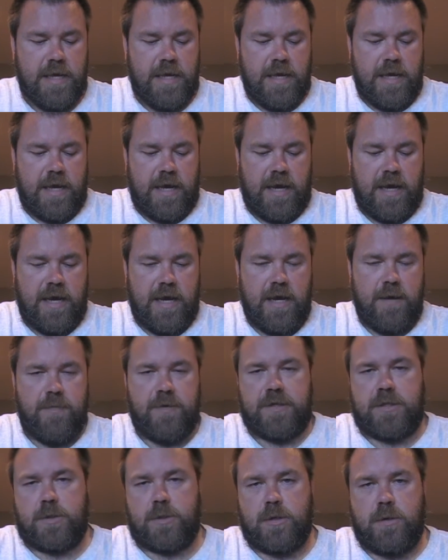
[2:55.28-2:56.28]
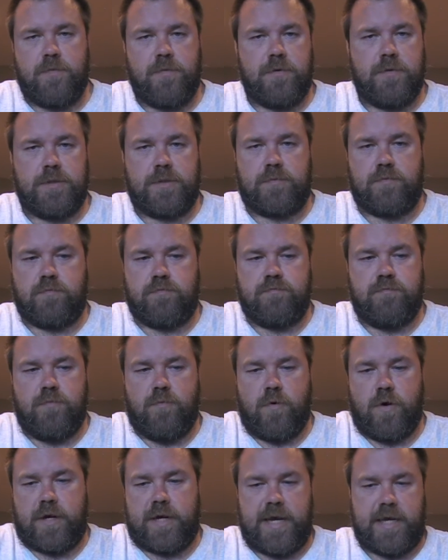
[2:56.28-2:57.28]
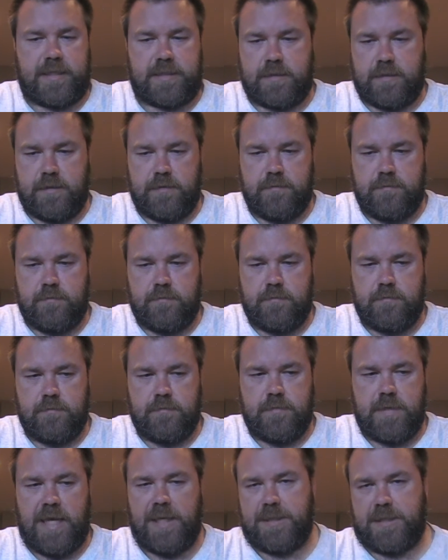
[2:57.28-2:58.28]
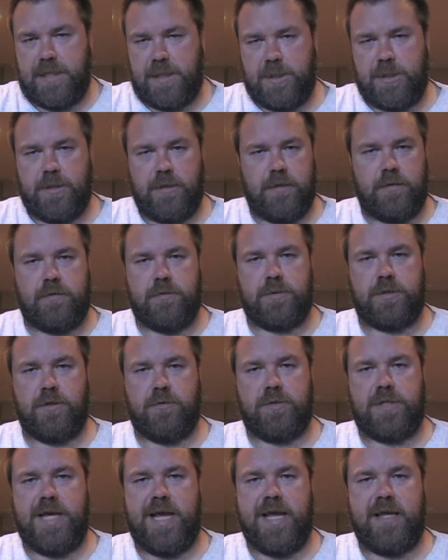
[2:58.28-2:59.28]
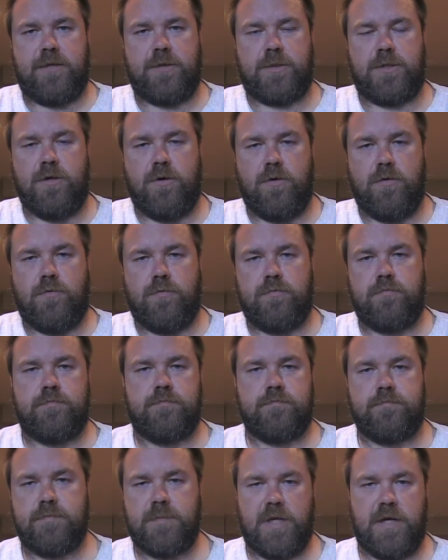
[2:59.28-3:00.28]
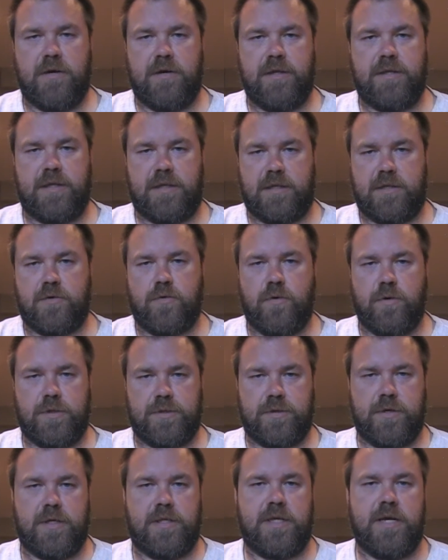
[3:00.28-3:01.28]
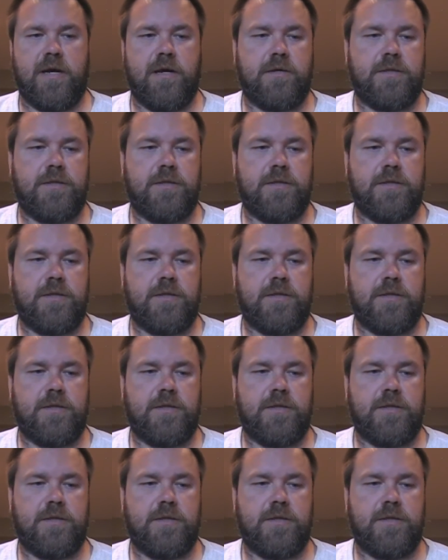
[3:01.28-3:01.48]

But the drippers work excellent, as they should. There's no tank, there's no anything. The coil's right there,